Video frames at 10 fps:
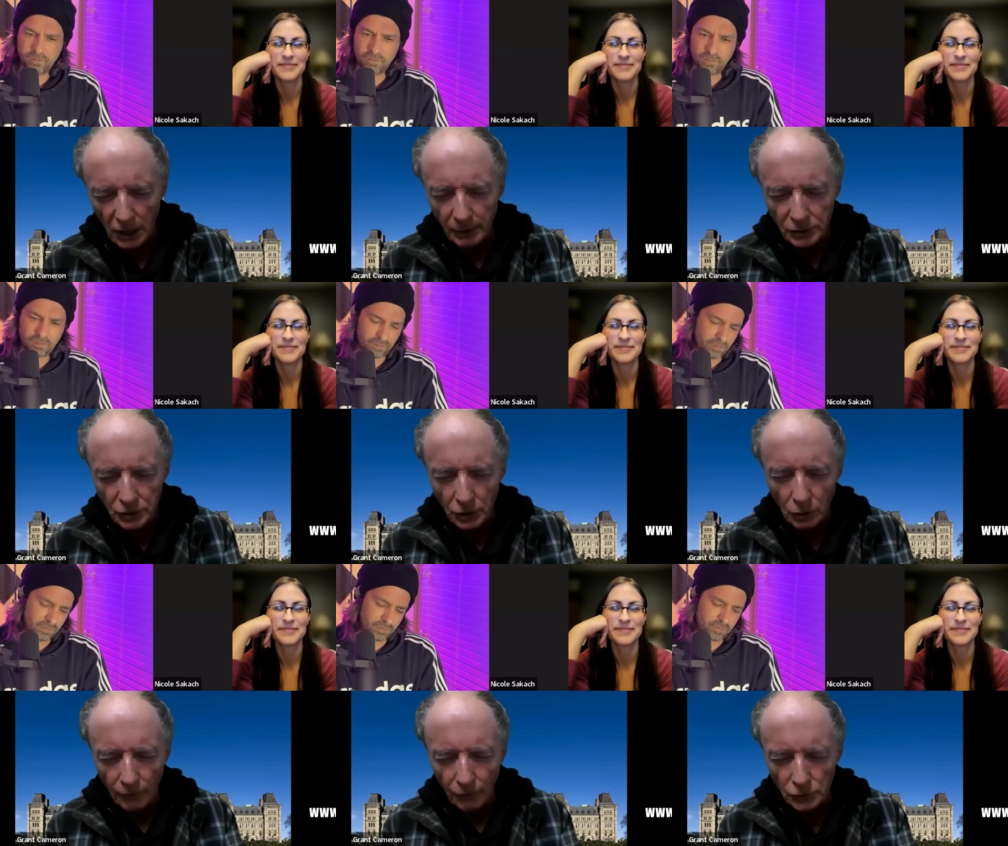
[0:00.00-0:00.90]
Speaker 1: documentary
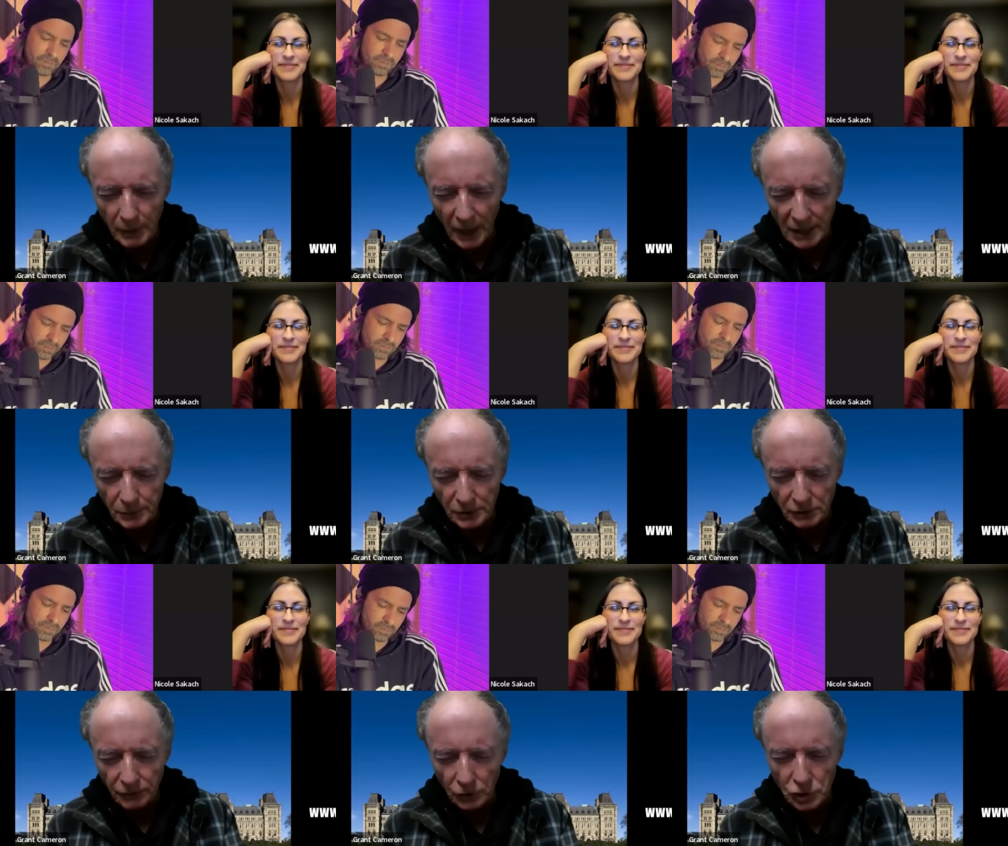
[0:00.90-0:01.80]
UFOs Past, Present,
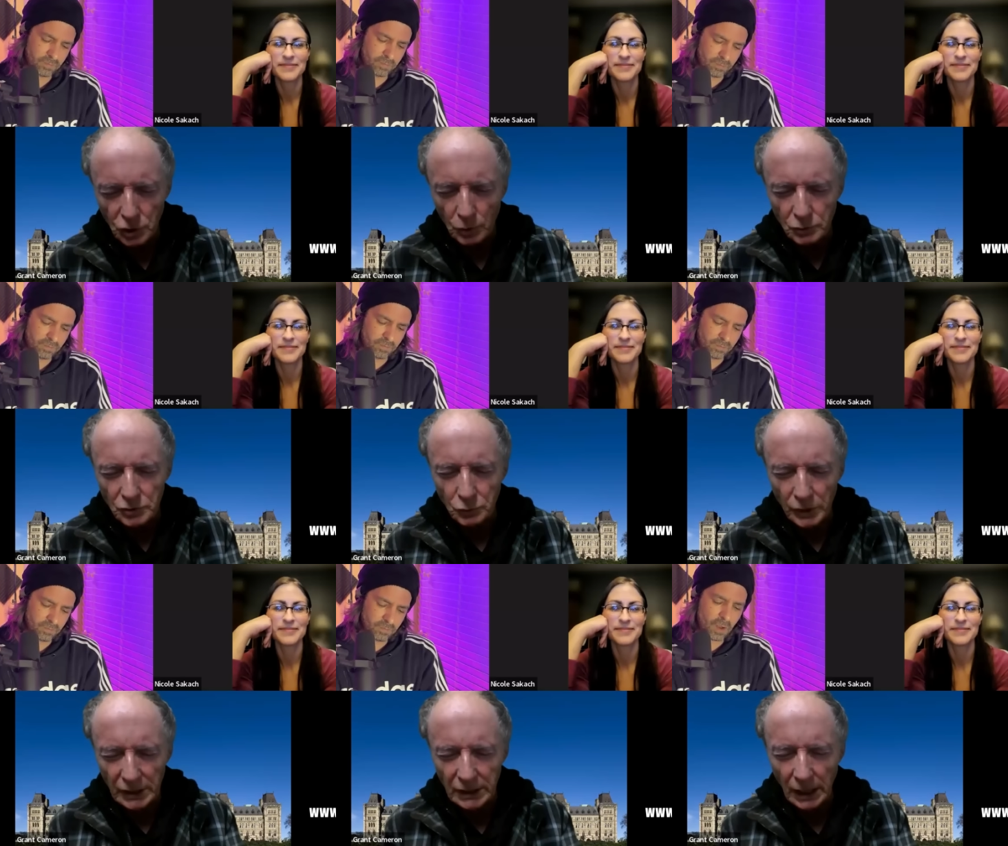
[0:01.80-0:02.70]
Future, which was
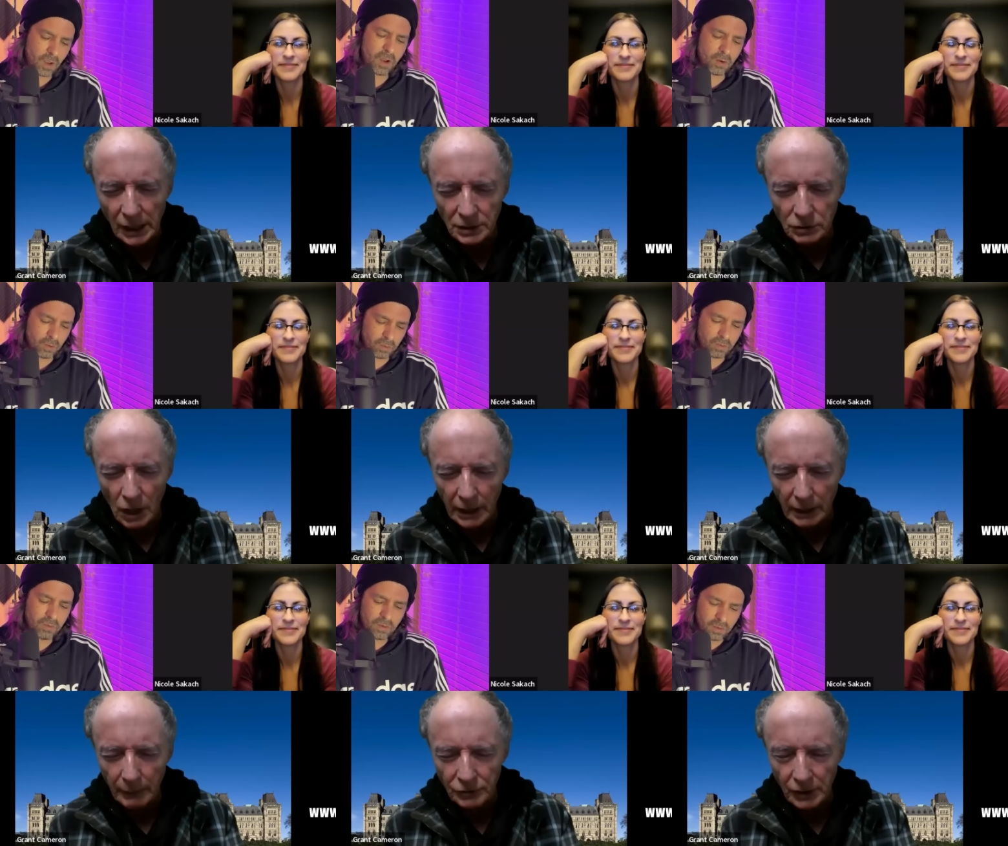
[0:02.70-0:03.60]
redone as oh. a
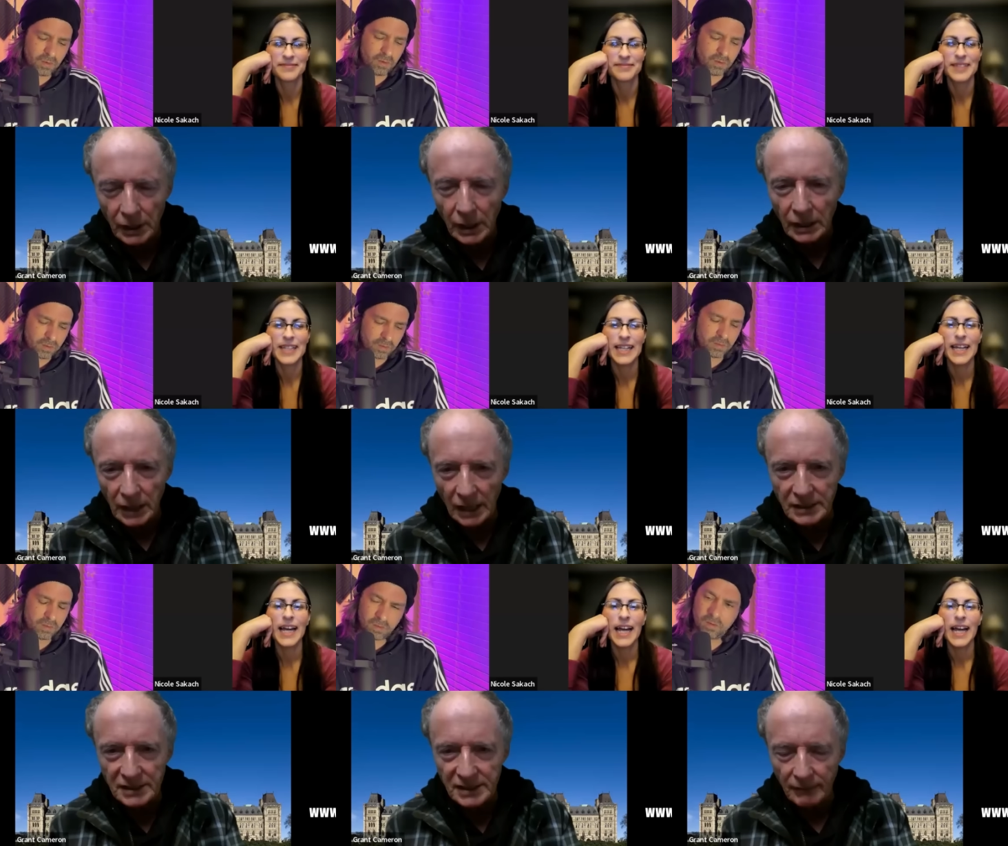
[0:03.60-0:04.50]
documentary in
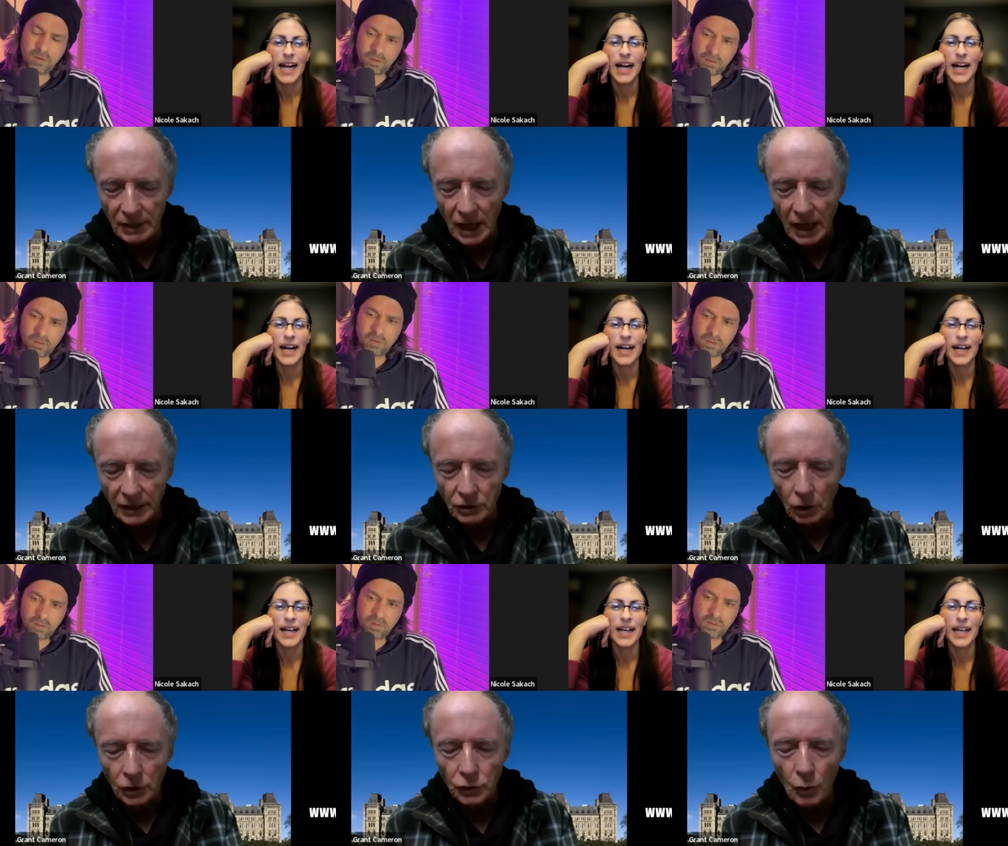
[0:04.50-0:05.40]
1979
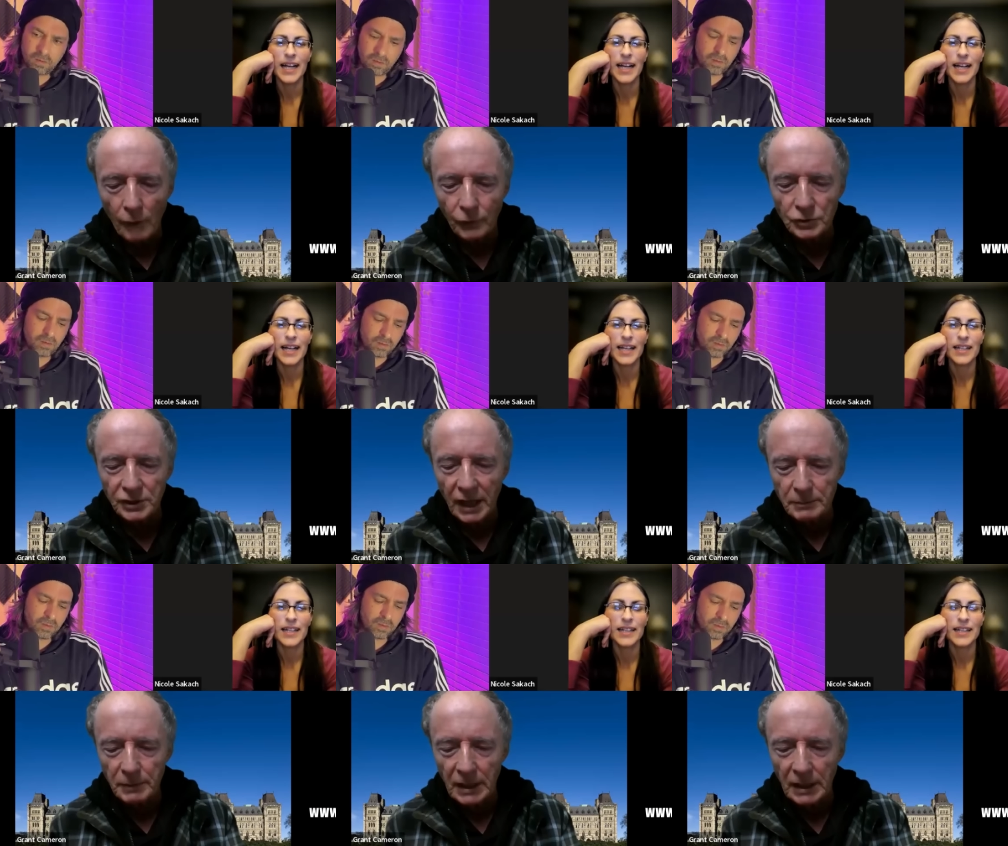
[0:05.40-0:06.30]
called UFOs It Has
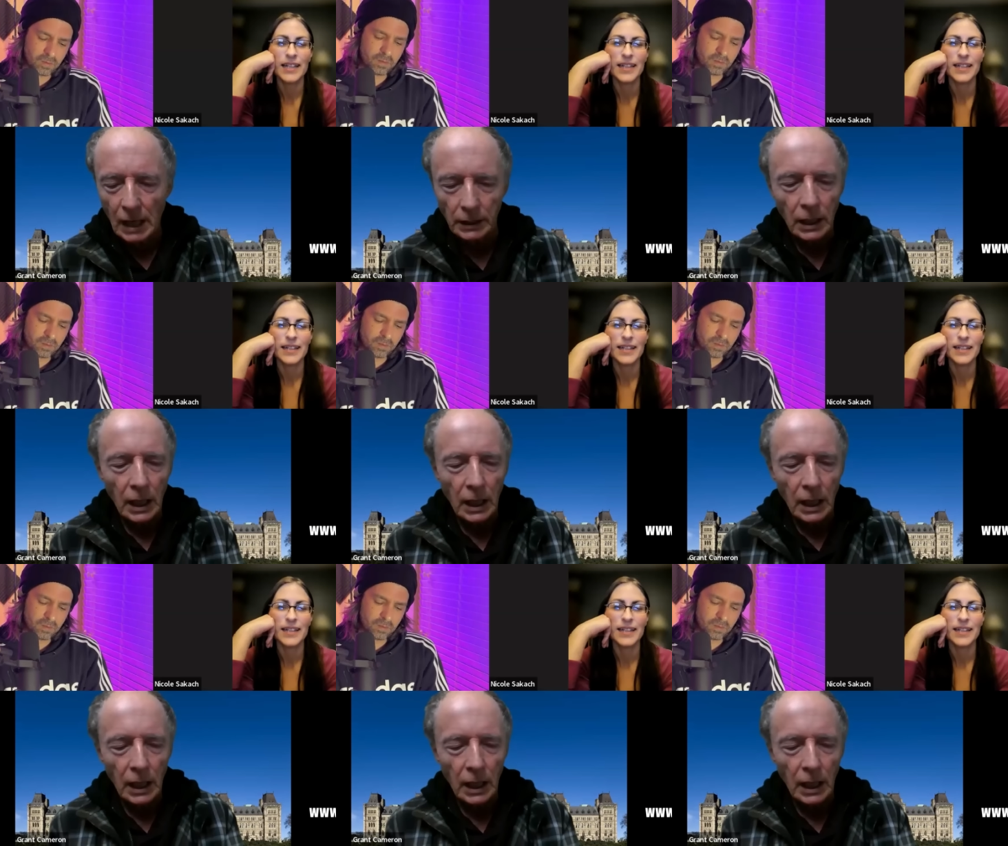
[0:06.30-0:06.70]
Begun.